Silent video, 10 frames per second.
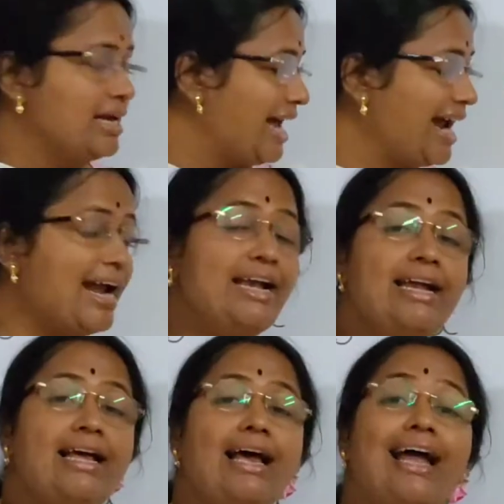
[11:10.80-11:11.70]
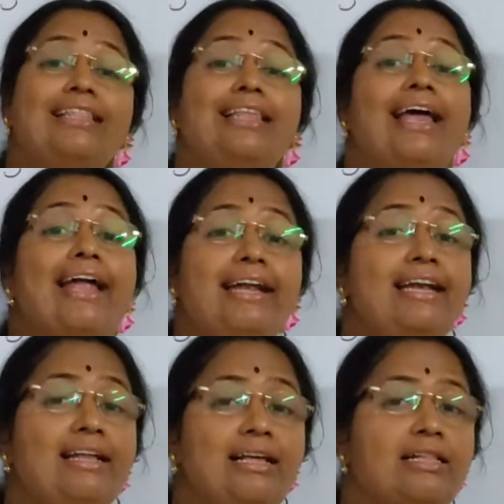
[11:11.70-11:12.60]
And at the end,
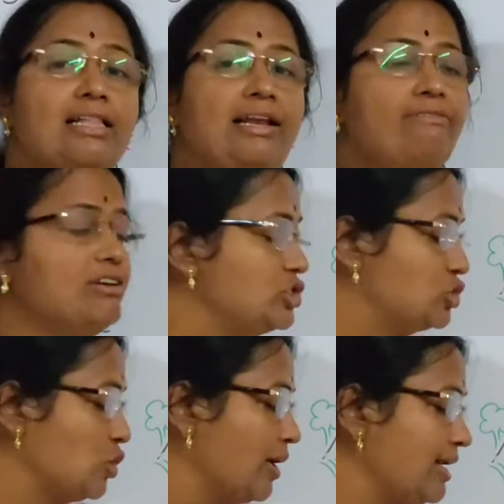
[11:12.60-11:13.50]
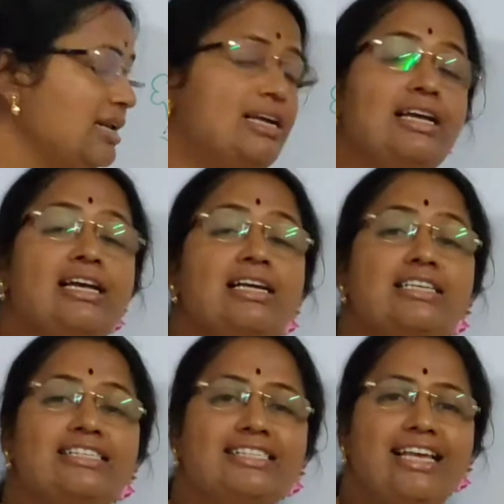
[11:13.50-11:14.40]
the rivers join
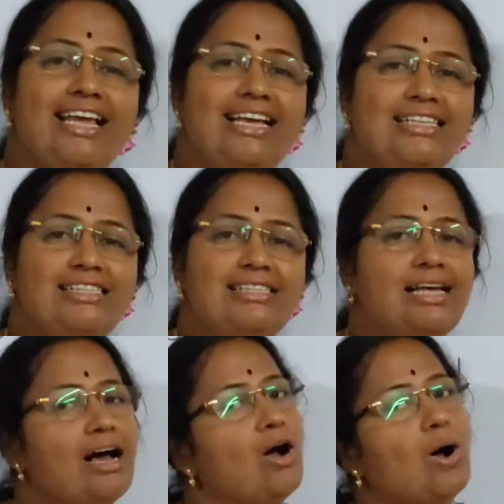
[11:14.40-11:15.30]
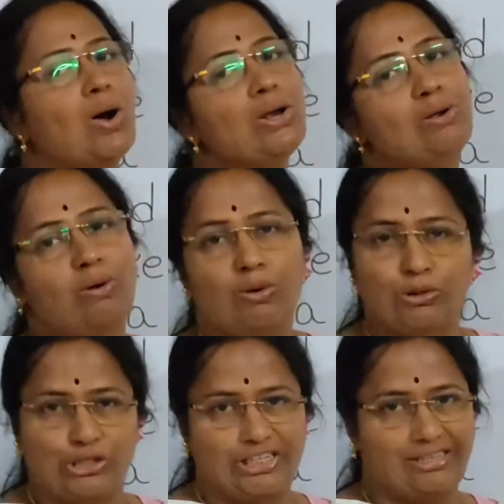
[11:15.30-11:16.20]
seas or
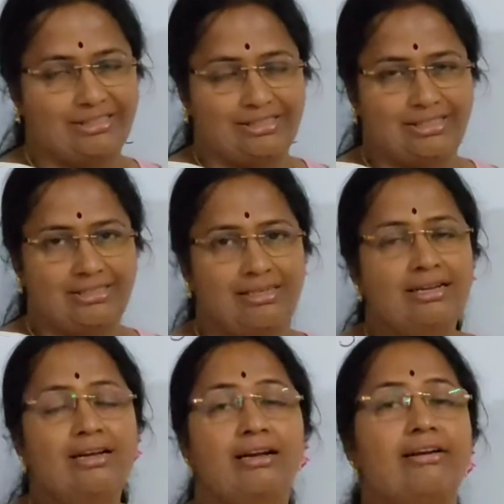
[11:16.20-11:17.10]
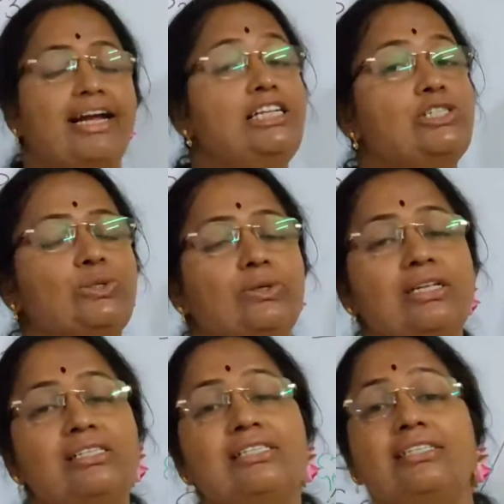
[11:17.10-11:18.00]
oceans. Right,
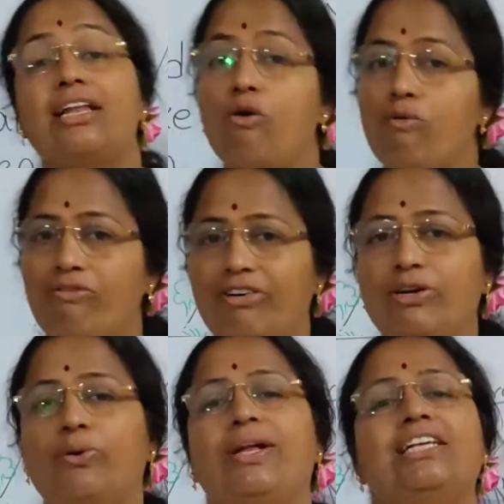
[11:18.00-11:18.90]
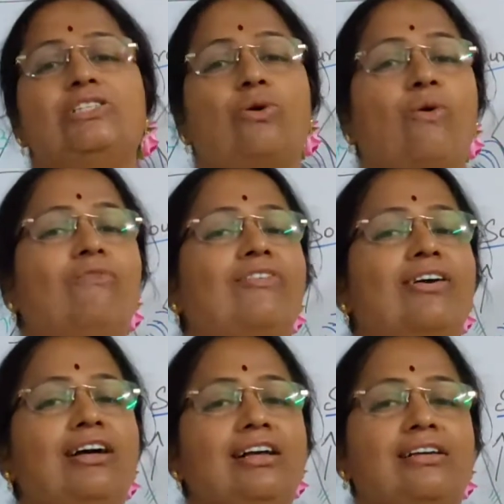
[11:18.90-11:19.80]
students? Now for today's
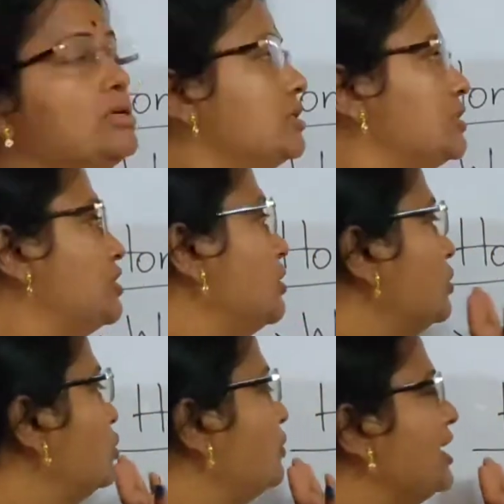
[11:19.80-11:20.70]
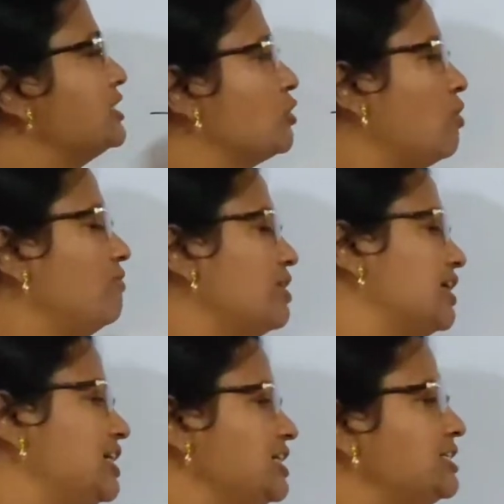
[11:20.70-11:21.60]
homework. So today's homework
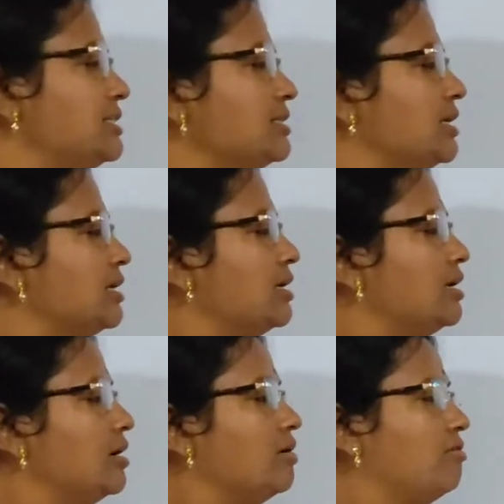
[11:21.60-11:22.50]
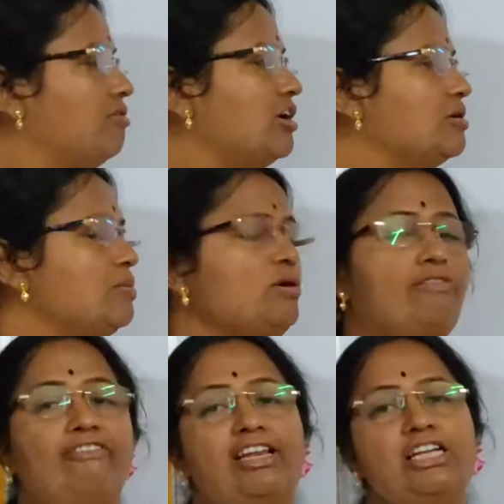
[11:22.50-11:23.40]
is workbook
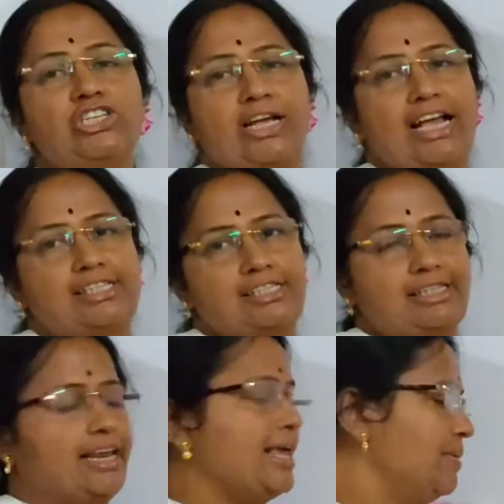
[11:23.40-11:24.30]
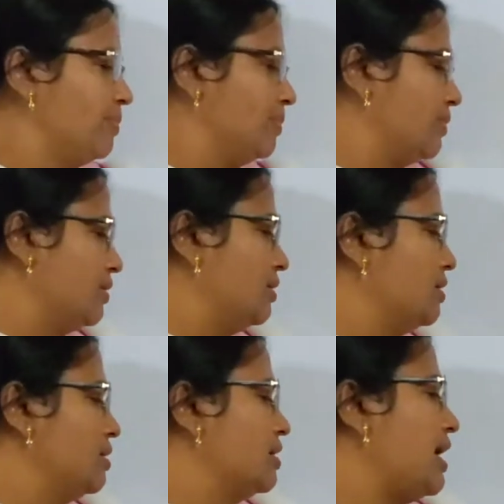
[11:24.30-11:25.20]
finish S3.
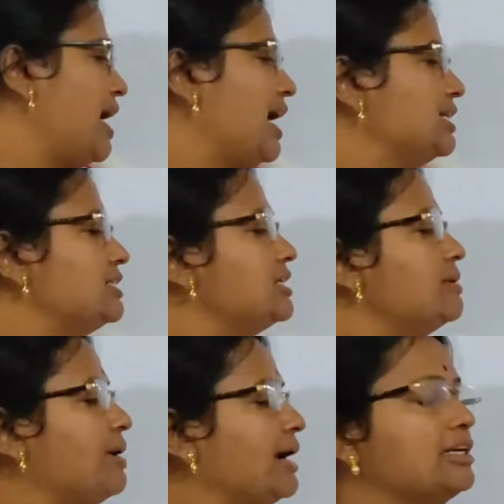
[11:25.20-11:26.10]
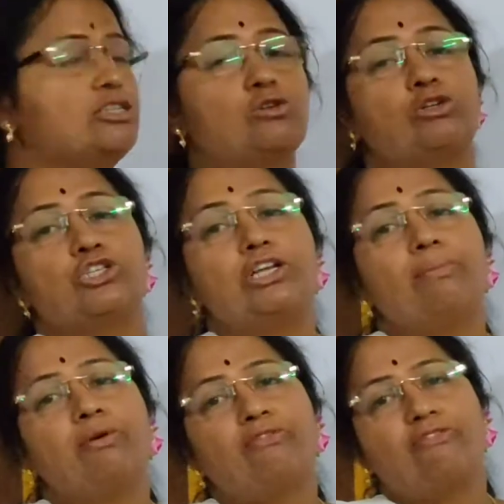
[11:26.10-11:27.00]
Answer practice question
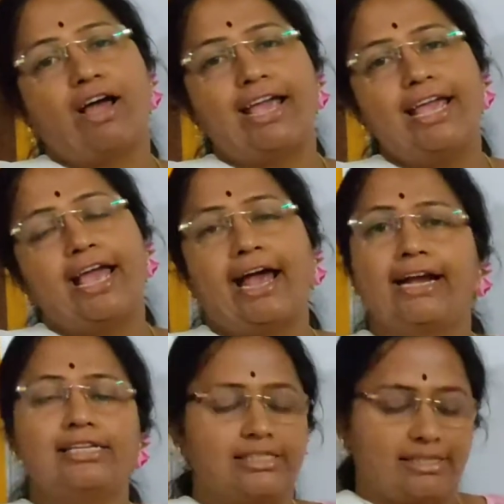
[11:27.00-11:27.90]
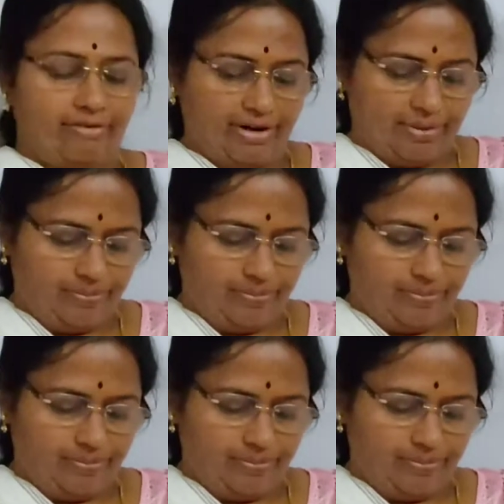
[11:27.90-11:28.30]
number 5 and 7.